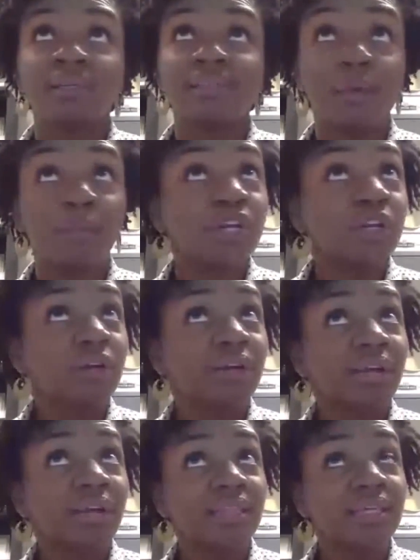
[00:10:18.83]
summer,
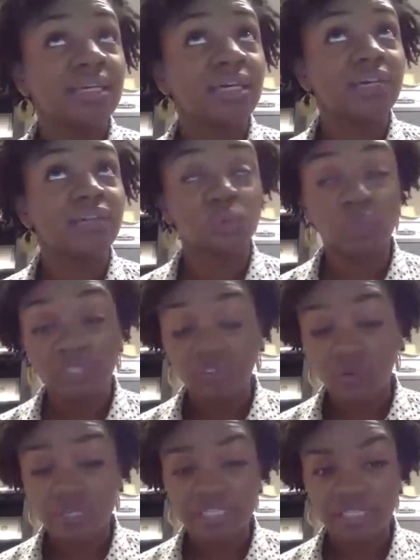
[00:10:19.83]
I think, of
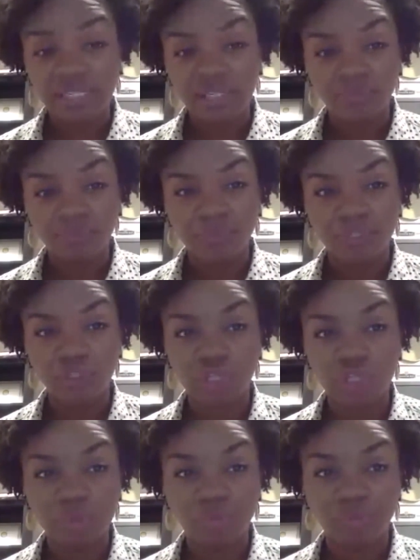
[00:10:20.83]
2014,
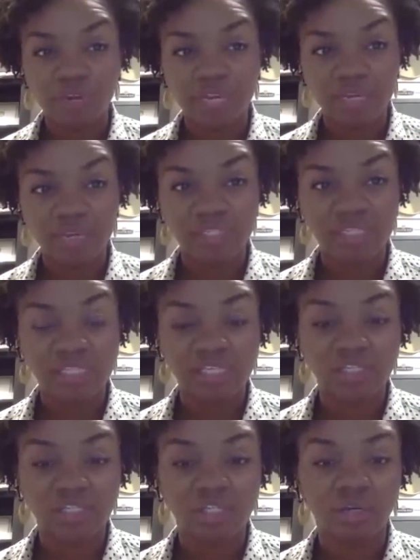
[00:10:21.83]
shortly before I came to the
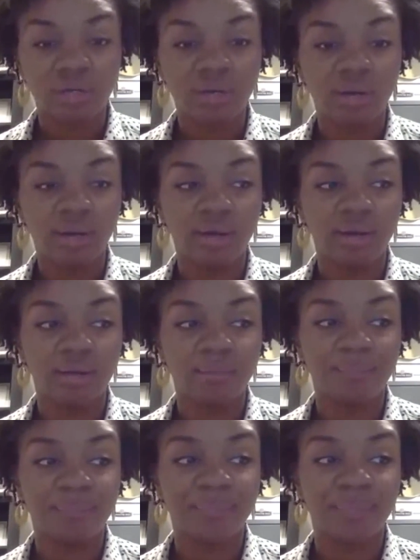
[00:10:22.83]
center.
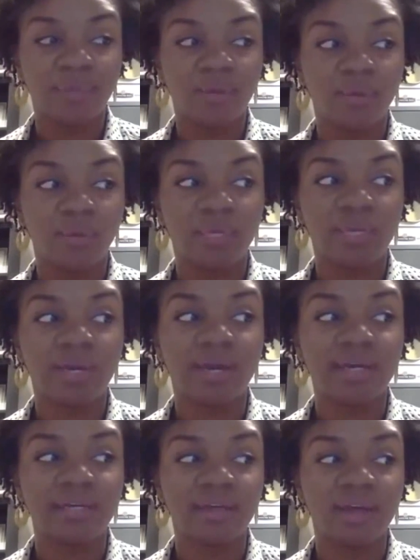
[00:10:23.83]
We
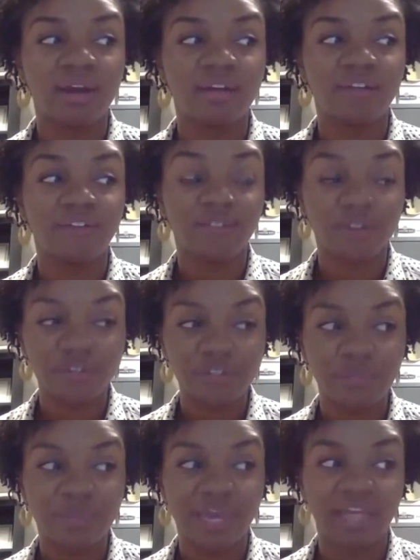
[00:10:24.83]
got our first
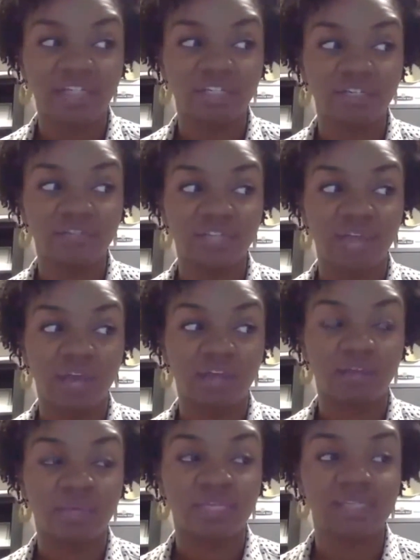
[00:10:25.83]
batch of
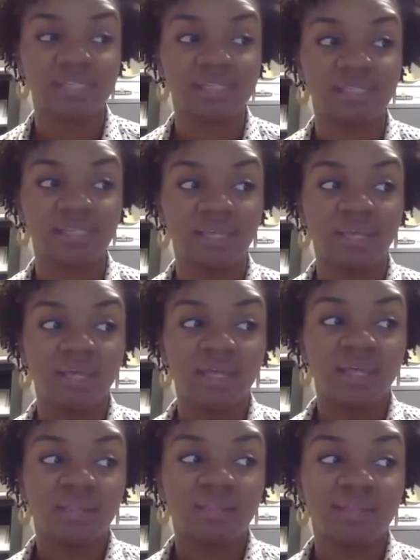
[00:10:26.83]
documents
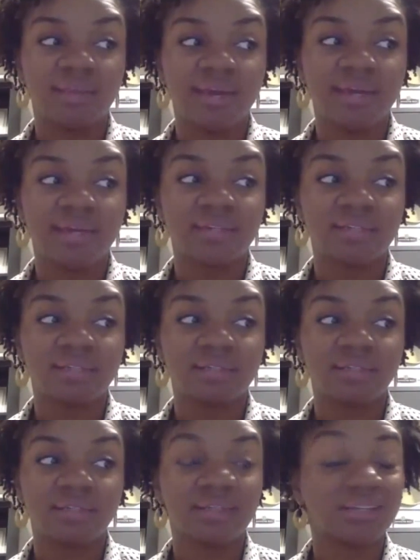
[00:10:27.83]
that
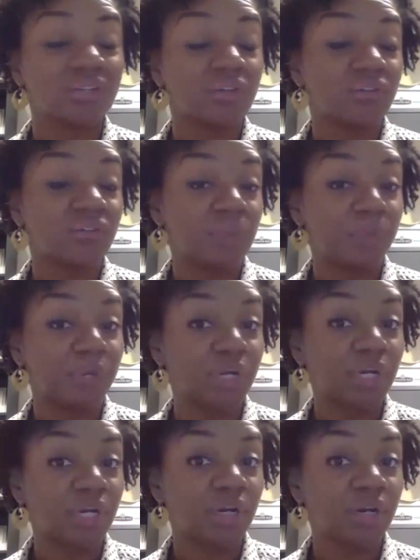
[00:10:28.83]
like
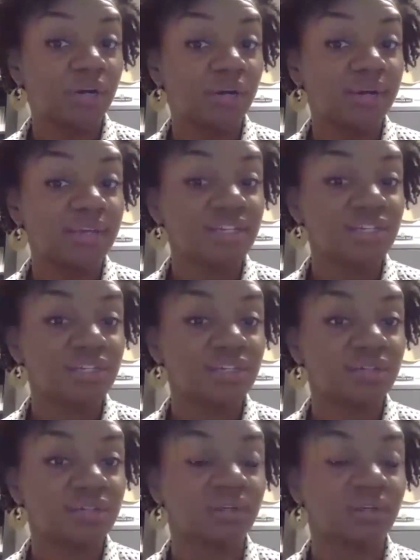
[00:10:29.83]

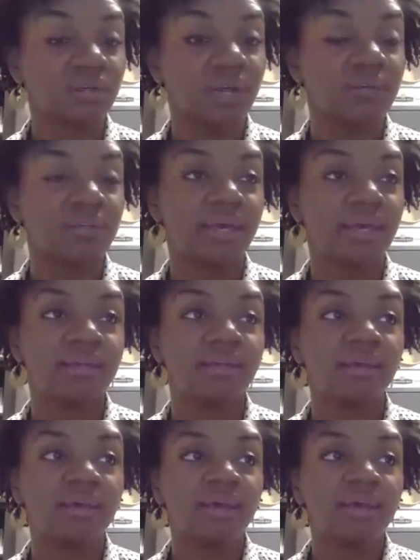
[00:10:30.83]
November-ish, like around then.
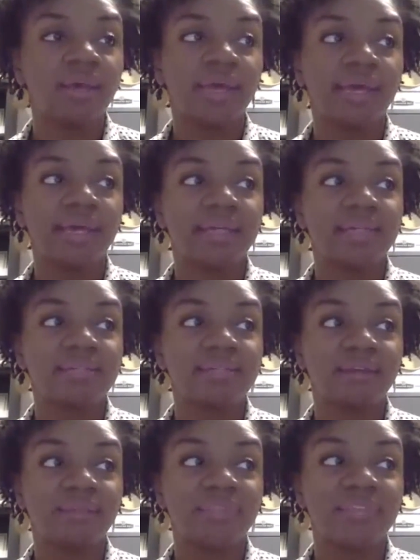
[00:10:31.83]

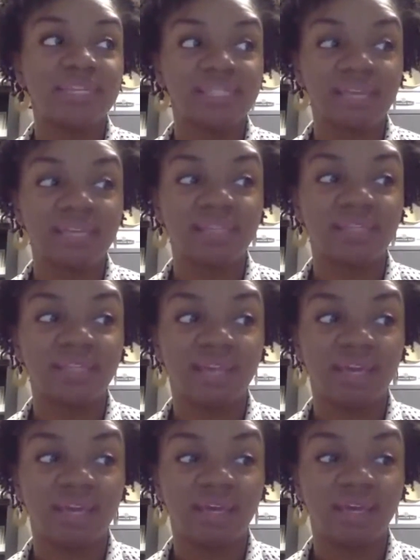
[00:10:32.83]
And they said that
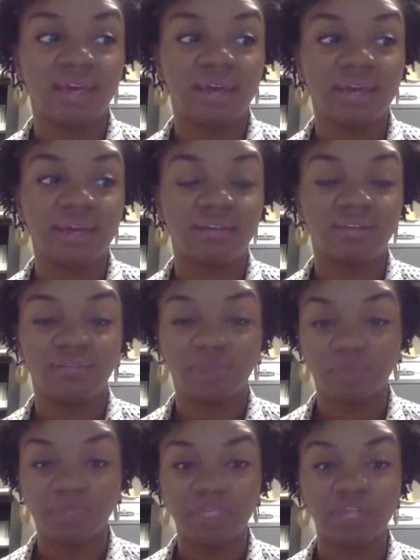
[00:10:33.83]
they had
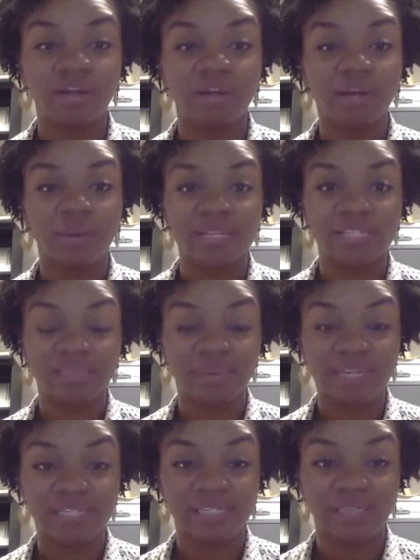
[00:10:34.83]
completed our request by
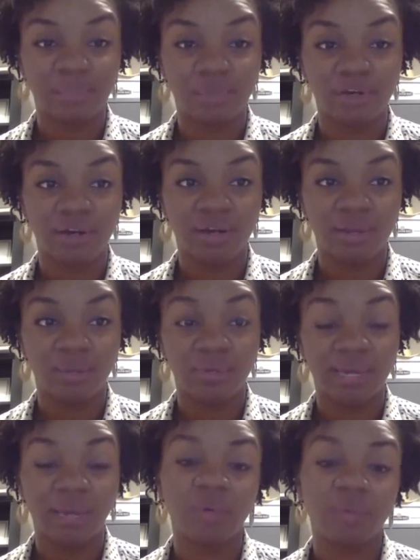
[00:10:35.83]
December. When
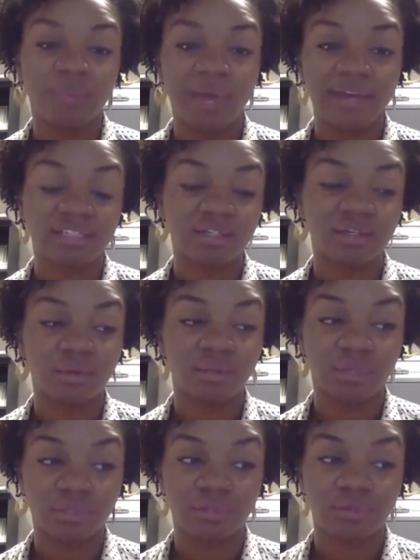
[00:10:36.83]
I went back to go
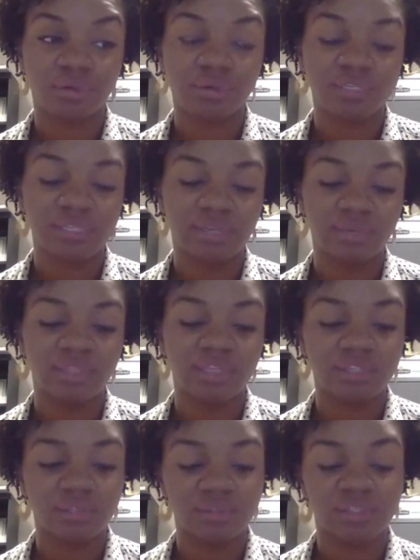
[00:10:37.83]
look through, because what they
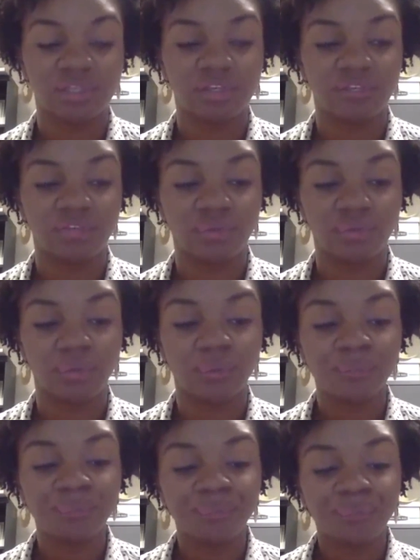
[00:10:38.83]
do is they give you
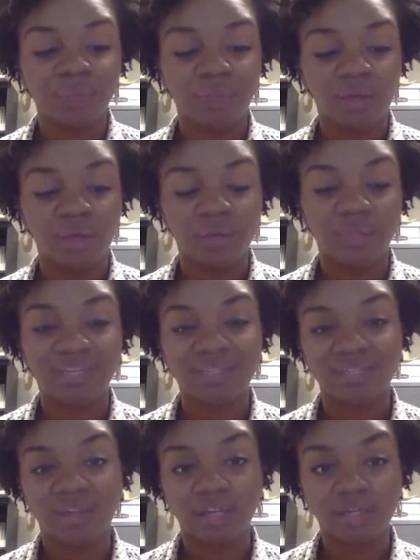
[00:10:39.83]
like
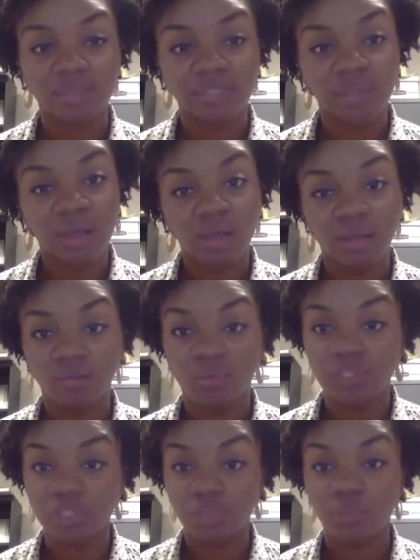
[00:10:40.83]
a document log and
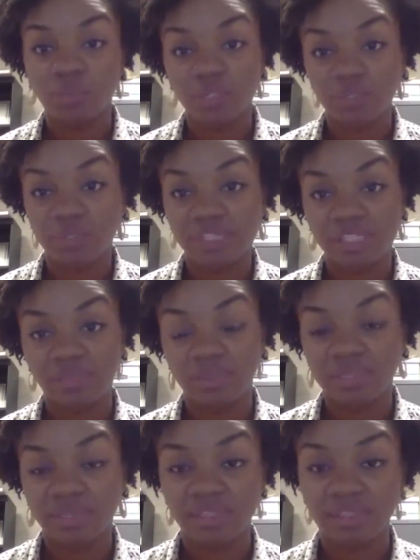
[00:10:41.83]
what
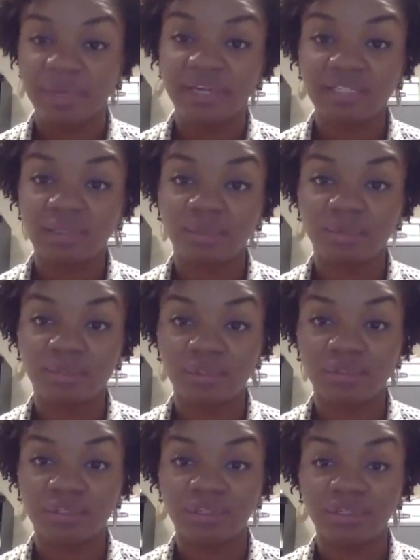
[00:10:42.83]
they expect to produce
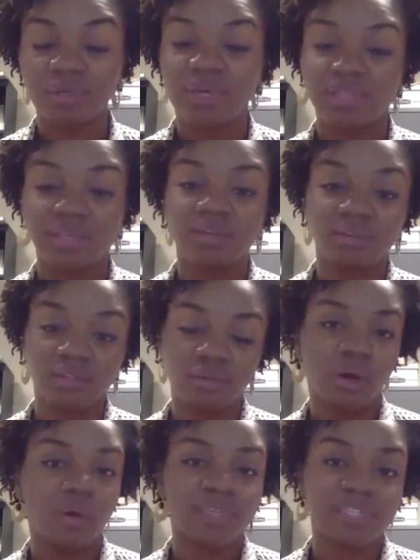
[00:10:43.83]
to you, and then
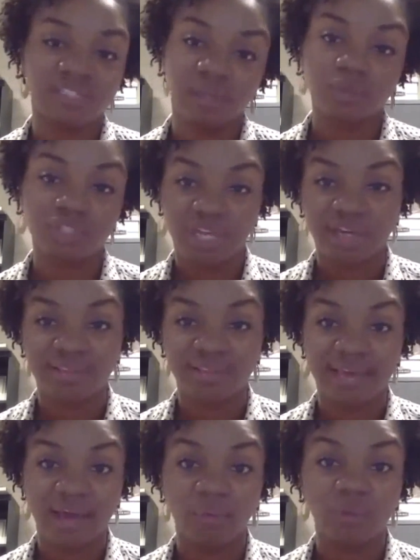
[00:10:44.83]
you always double check
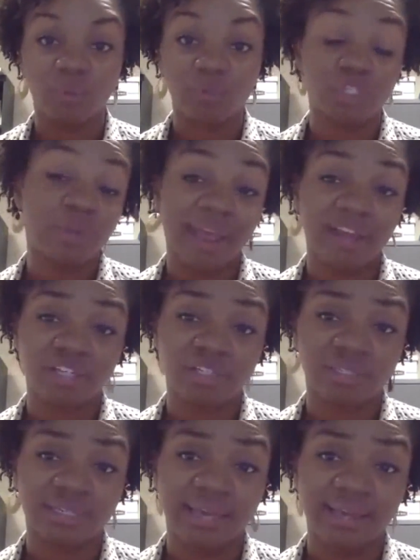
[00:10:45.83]
that with what you
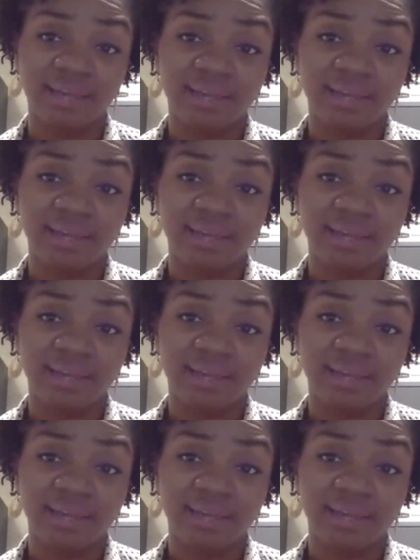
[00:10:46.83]
actually get